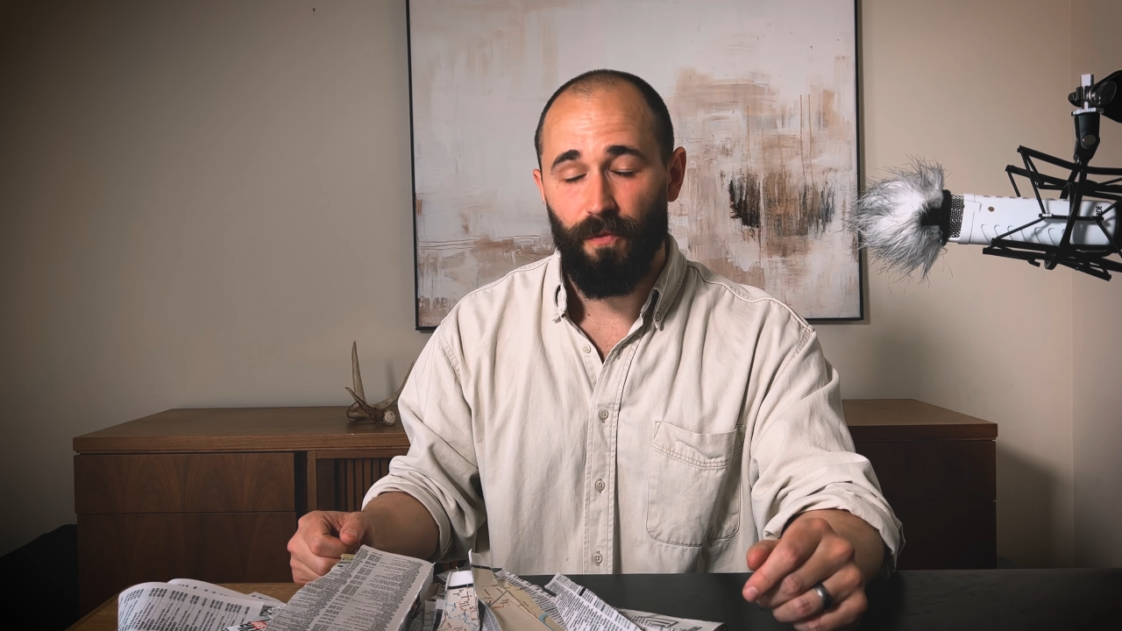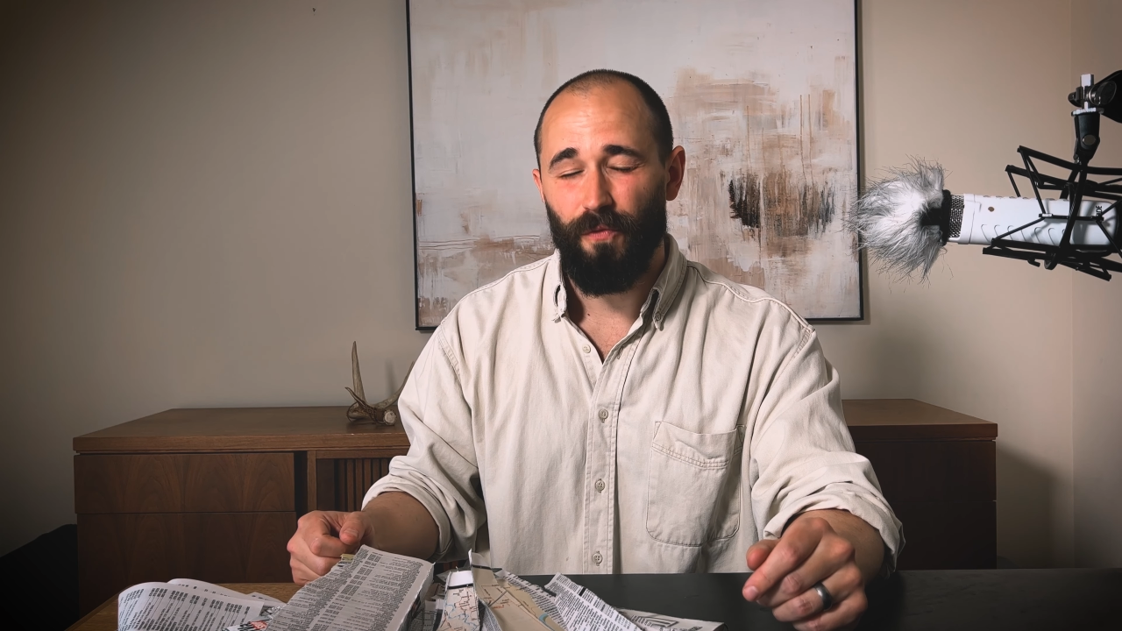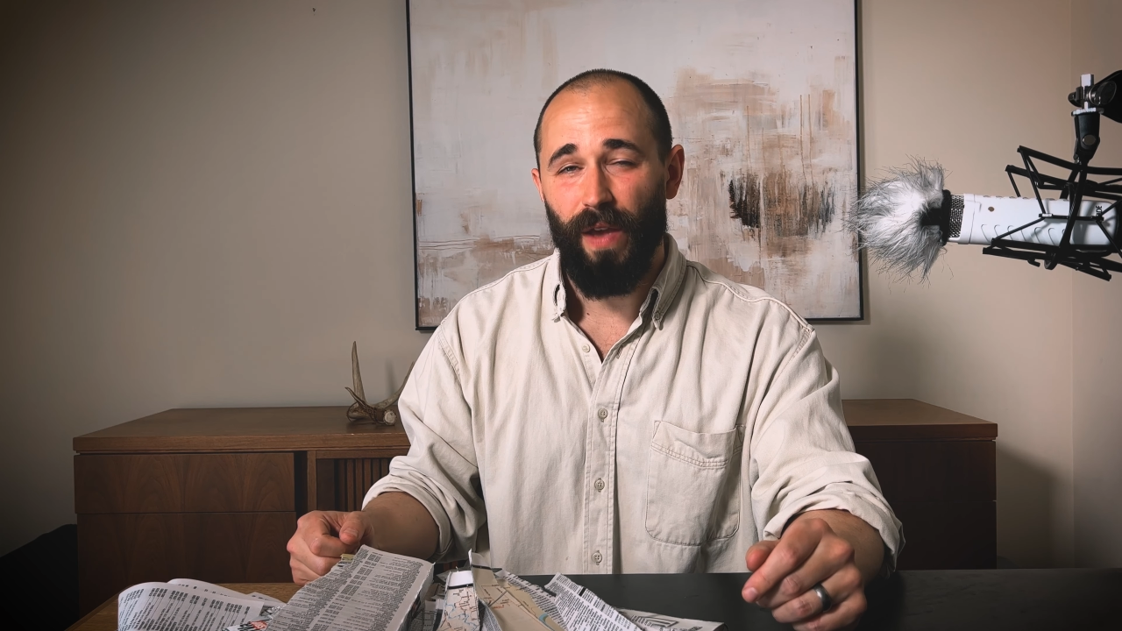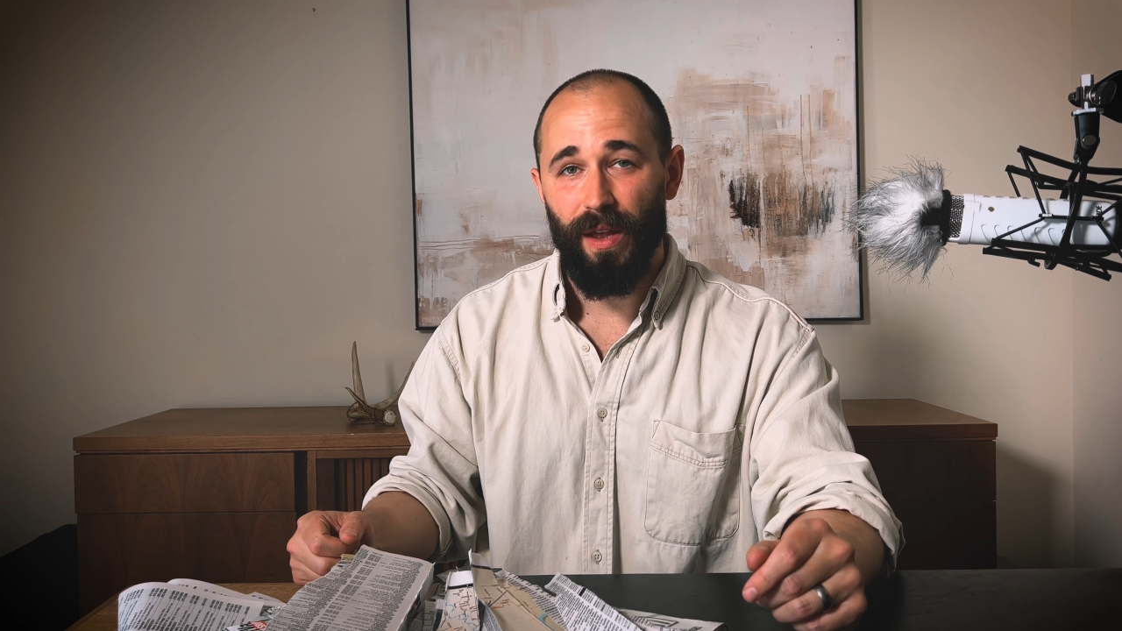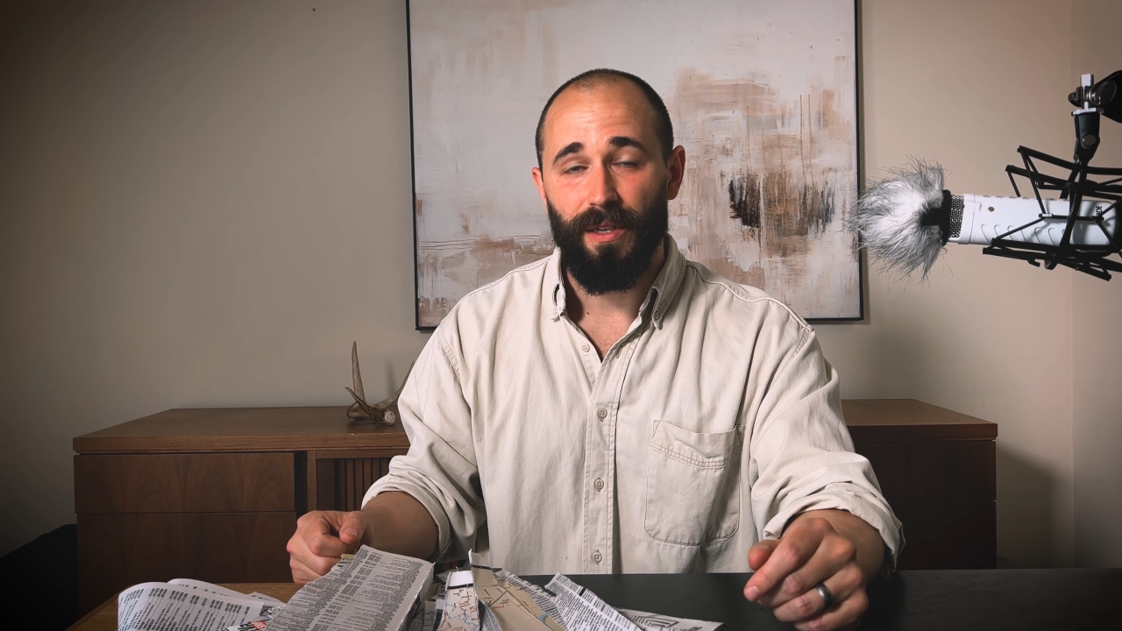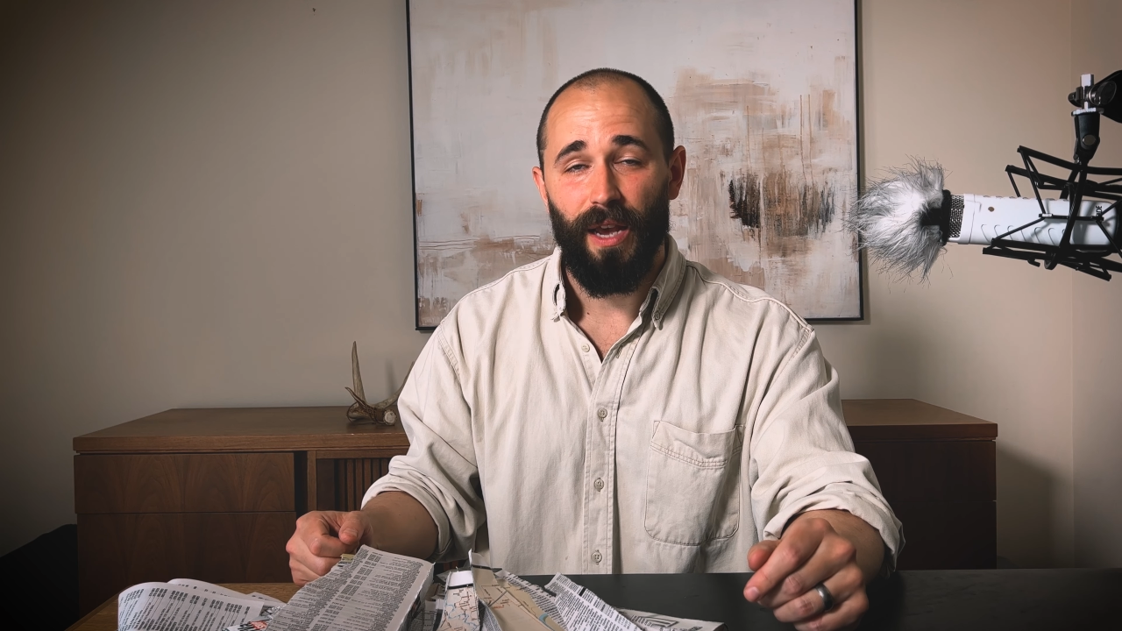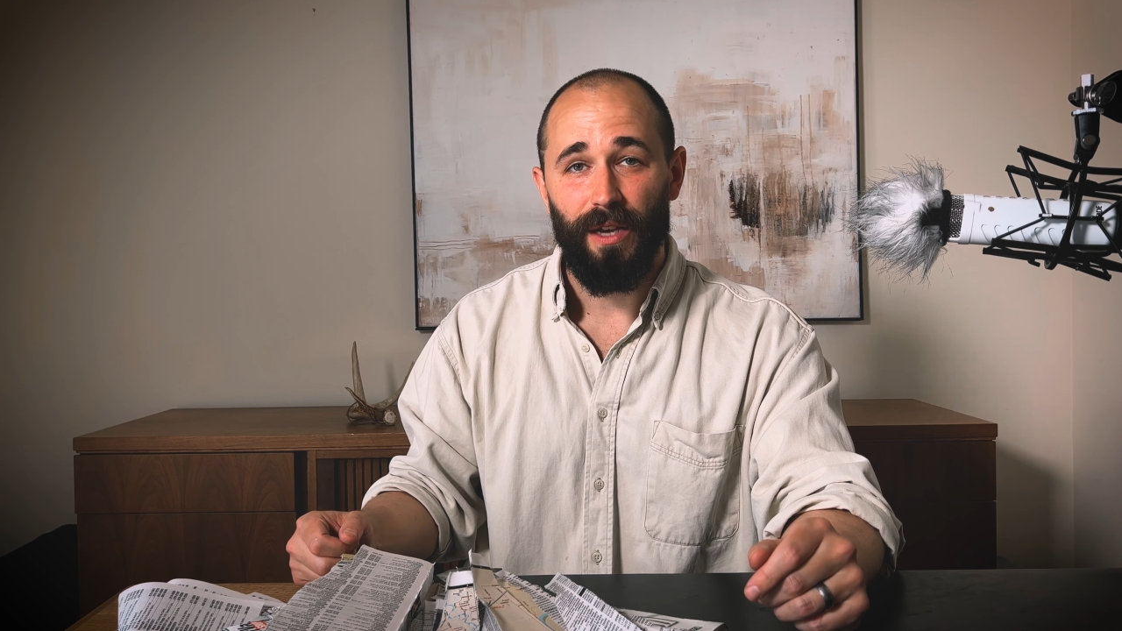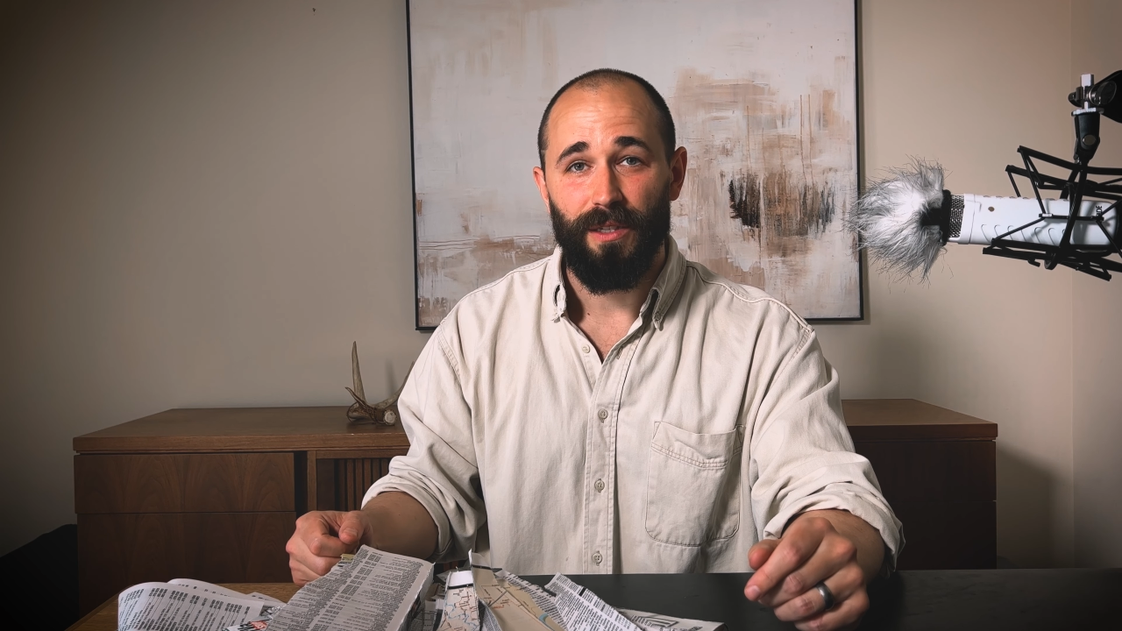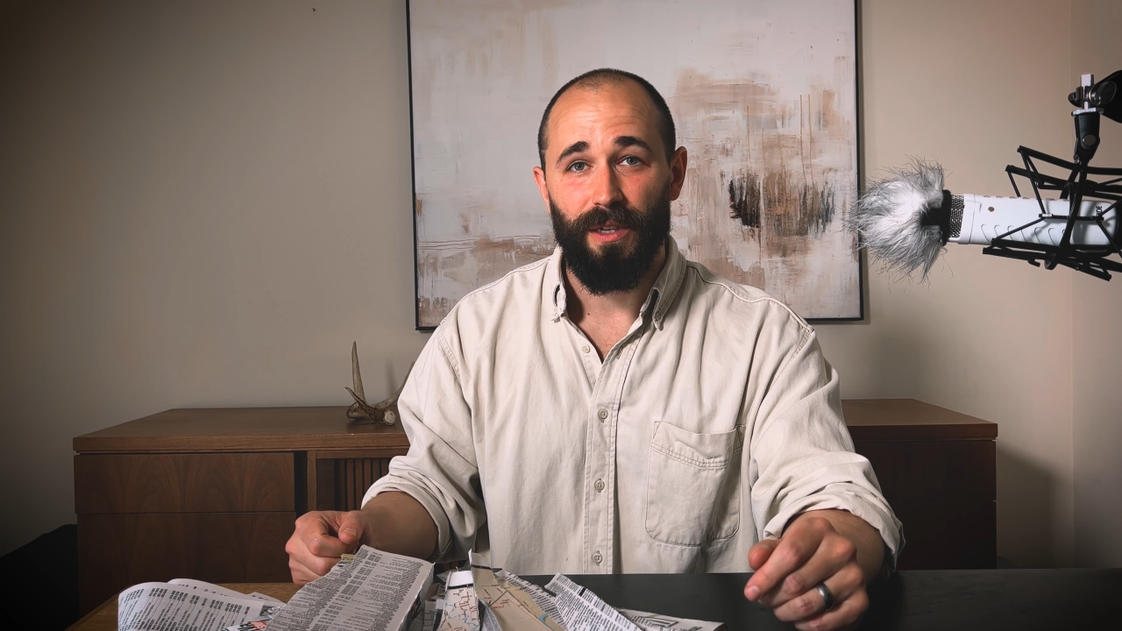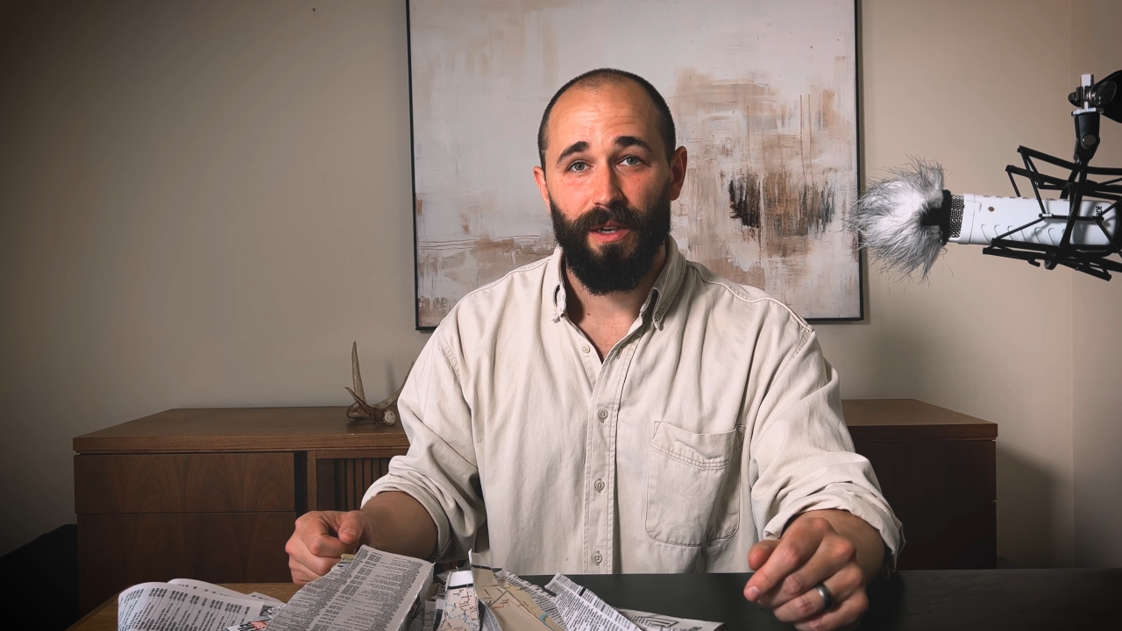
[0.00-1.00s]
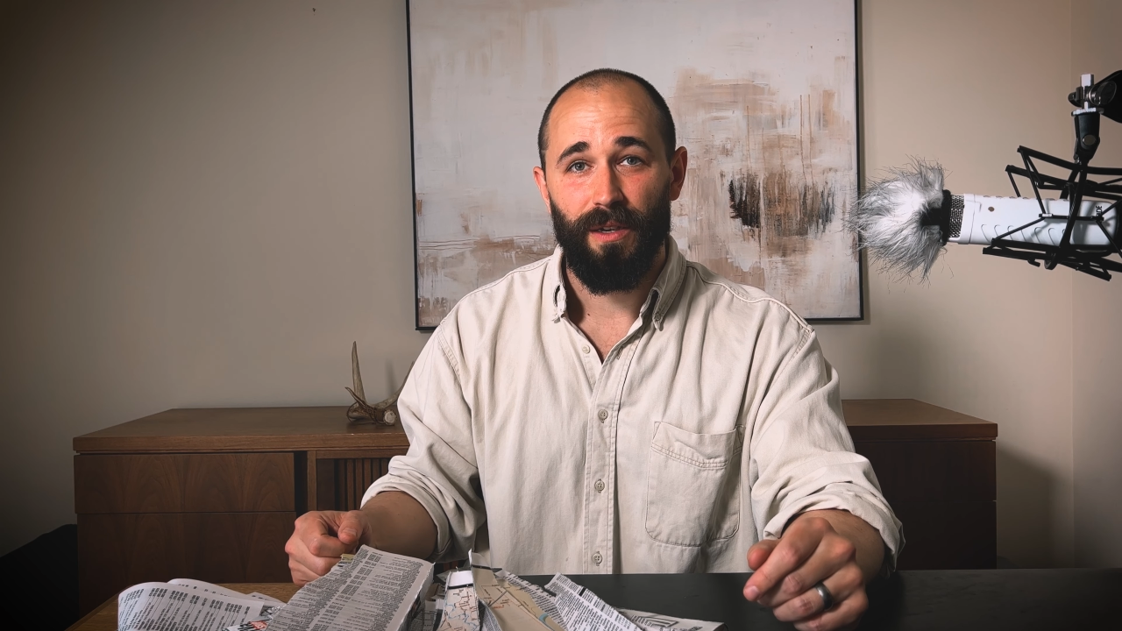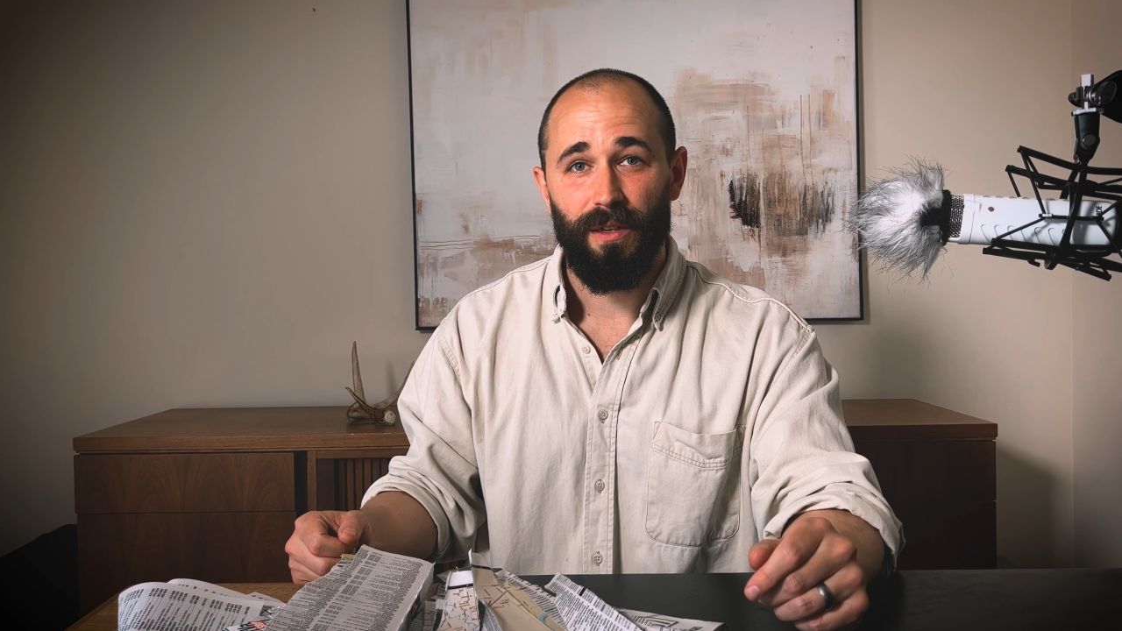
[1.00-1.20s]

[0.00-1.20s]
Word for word: fantastic.